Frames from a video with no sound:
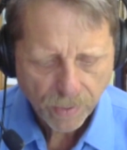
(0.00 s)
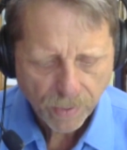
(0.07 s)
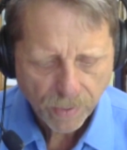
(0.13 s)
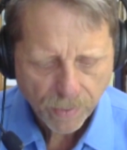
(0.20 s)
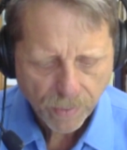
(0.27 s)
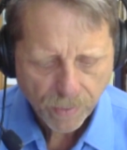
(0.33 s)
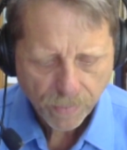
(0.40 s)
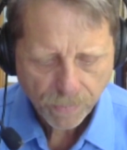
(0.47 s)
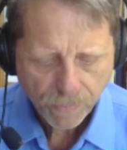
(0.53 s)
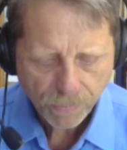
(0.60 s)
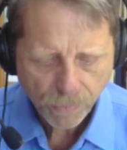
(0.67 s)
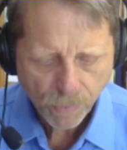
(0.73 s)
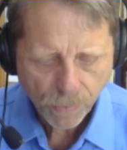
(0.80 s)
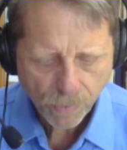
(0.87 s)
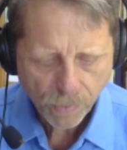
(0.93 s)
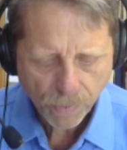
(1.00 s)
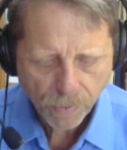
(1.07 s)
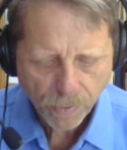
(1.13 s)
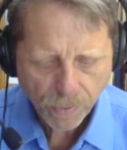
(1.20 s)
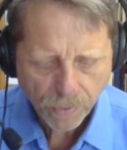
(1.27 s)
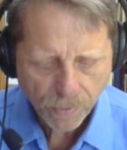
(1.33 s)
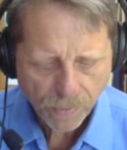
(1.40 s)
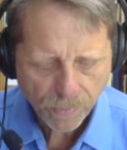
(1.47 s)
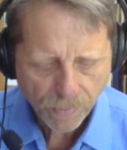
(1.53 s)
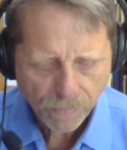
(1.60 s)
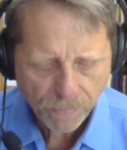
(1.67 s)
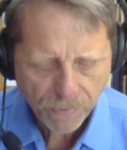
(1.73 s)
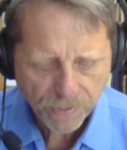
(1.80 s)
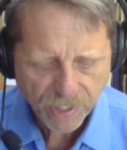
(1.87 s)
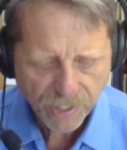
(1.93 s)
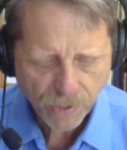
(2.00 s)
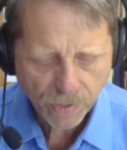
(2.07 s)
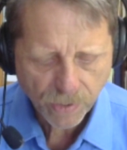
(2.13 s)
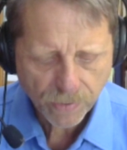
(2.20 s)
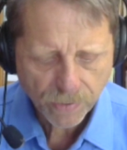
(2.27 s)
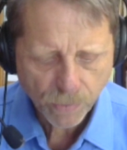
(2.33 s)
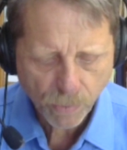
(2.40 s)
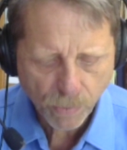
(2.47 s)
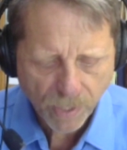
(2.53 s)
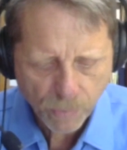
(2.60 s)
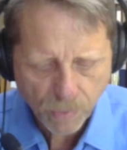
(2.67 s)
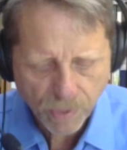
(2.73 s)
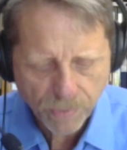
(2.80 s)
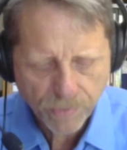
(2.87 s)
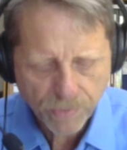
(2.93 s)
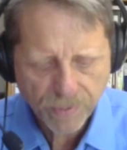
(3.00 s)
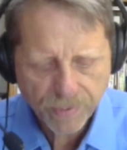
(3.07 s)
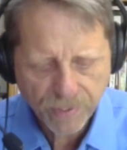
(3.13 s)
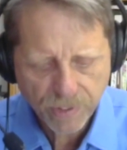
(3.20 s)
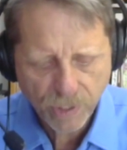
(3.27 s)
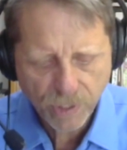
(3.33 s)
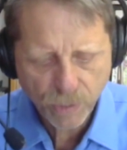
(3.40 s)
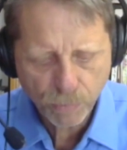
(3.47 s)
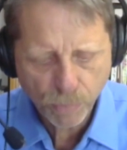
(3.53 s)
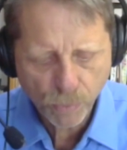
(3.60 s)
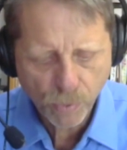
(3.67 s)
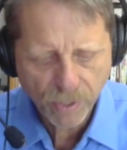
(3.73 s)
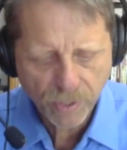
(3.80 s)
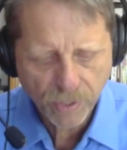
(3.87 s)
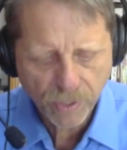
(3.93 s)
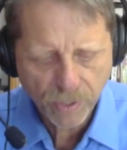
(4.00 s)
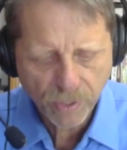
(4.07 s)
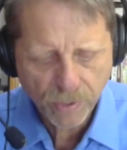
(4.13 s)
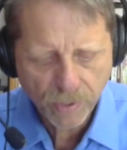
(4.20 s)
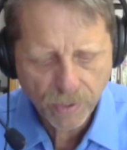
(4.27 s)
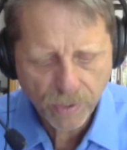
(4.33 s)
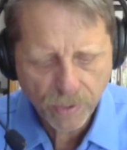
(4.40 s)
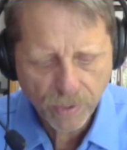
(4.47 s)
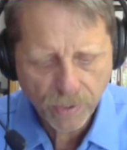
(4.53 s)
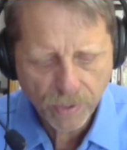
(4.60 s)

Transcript: For physicians, the rate was 16.2.